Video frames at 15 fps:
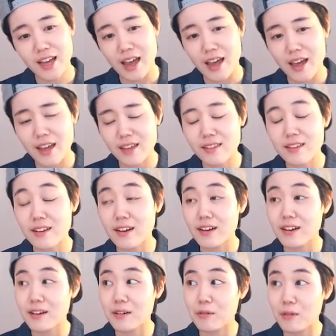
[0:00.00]
And
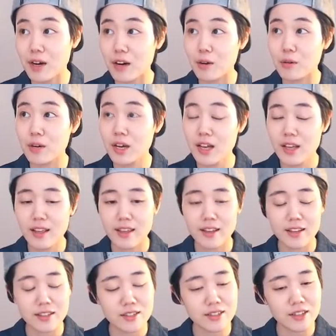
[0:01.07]
wow,
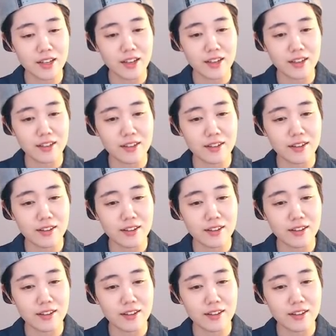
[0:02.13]
it's like